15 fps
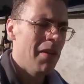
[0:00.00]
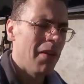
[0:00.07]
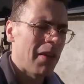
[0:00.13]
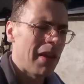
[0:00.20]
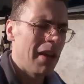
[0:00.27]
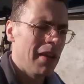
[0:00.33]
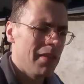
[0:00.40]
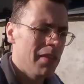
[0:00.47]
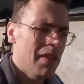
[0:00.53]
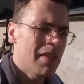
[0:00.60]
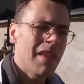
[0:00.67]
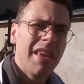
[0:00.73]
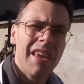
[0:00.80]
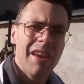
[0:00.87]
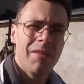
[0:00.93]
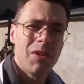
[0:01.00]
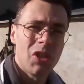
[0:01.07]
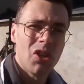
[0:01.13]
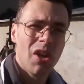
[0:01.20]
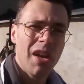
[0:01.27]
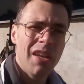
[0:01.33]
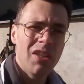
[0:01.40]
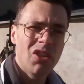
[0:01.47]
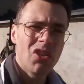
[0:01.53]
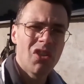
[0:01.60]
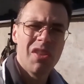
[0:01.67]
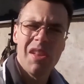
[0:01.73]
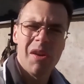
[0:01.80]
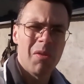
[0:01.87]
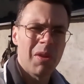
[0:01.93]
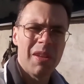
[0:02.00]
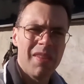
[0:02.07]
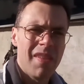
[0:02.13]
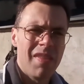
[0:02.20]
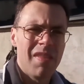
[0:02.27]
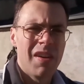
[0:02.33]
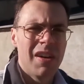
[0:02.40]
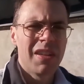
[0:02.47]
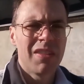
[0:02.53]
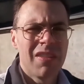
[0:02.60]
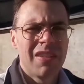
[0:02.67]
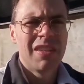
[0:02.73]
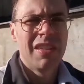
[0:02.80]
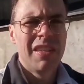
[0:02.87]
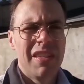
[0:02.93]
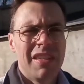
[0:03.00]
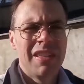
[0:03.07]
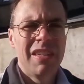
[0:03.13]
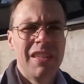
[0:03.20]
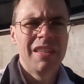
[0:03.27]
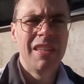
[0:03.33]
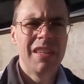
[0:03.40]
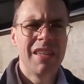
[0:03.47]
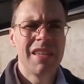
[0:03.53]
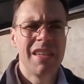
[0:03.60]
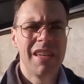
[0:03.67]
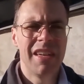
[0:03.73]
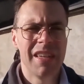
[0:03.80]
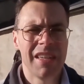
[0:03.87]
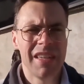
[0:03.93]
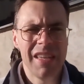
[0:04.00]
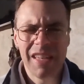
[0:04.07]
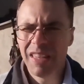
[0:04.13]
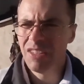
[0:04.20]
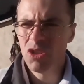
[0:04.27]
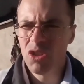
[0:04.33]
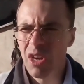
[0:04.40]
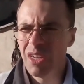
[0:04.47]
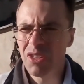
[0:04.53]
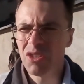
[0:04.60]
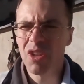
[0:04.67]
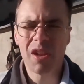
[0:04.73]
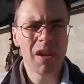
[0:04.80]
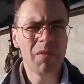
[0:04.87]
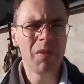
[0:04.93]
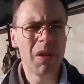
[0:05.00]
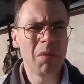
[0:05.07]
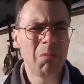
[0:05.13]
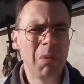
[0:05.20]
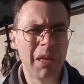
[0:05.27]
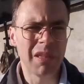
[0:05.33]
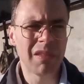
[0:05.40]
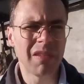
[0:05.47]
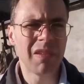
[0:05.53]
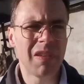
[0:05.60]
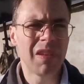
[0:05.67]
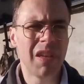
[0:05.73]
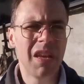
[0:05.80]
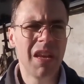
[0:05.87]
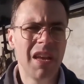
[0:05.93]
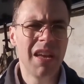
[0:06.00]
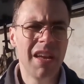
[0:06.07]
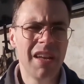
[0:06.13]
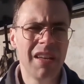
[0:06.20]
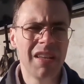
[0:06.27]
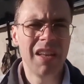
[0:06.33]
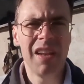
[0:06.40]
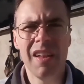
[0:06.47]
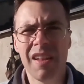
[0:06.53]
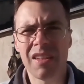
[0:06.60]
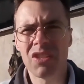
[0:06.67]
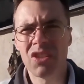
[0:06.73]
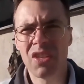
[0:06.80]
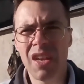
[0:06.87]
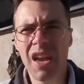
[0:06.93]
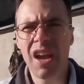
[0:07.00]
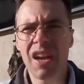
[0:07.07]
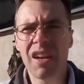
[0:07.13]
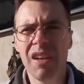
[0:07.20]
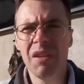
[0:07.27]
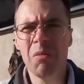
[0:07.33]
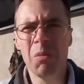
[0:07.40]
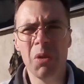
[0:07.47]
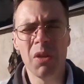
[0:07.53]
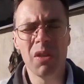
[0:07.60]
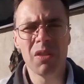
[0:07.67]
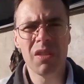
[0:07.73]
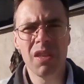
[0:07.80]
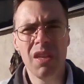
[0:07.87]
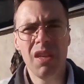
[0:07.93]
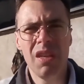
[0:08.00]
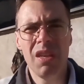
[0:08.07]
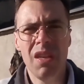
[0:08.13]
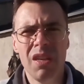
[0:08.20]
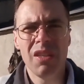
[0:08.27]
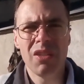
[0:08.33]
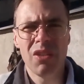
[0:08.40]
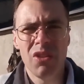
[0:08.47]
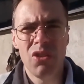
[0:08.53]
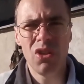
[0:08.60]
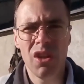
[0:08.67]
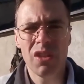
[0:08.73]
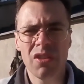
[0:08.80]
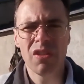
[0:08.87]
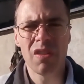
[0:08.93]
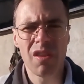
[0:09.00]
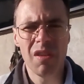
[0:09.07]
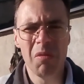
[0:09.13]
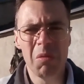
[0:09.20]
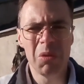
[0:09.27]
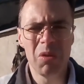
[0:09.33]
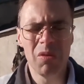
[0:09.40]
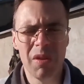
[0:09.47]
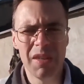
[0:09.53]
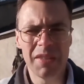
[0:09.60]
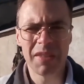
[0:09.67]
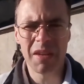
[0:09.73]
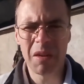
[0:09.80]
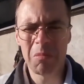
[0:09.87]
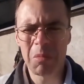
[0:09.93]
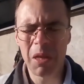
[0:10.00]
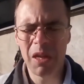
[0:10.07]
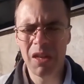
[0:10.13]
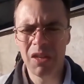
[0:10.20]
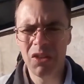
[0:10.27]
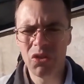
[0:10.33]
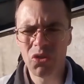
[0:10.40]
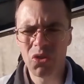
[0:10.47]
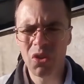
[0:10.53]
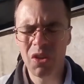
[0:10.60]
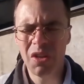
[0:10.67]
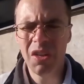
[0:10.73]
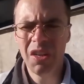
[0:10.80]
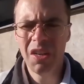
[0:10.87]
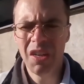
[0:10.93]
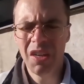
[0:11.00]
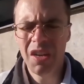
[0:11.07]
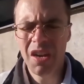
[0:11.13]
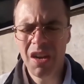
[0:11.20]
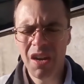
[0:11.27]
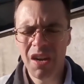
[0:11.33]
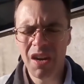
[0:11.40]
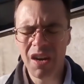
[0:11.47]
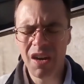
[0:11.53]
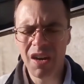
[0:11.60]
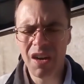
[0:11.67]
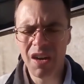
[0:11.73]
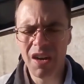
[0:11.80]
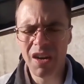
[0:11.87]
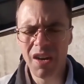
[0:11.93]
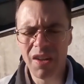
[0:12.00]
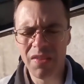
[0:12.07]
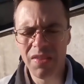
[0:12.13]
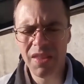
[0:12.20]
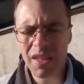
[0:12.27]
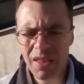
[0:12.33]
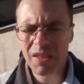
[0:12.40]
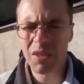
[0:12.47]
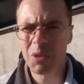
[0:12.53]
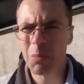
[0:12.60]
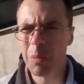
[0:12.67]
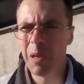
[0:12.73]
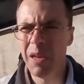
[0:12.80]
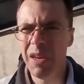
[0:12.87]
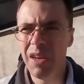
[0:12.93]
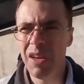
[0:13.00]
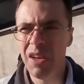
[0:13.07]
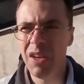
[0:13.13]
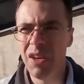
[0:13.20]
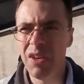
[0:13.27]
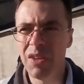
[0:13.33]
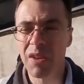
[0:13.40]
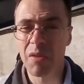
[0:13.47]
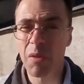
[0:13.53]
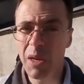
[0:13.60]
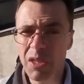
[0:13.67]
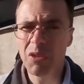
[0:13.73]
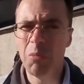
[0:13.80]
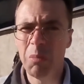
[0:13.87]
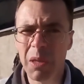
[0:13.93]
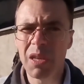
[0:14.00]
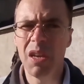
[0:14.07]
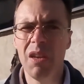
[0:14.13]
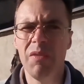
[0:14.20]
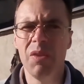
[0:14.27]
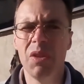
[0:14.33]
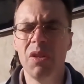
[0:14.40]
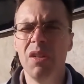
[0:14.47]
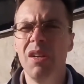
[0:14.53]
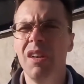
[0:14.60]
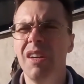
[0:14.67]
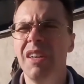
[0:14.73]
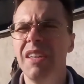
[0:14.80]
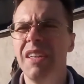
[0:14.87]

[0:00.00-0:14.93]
Okay, did he ever change? No, he did not. He didn't change, not even a bit. He did exactly what he suggested he would do under MK Ultra uh, did display aggressive behavior.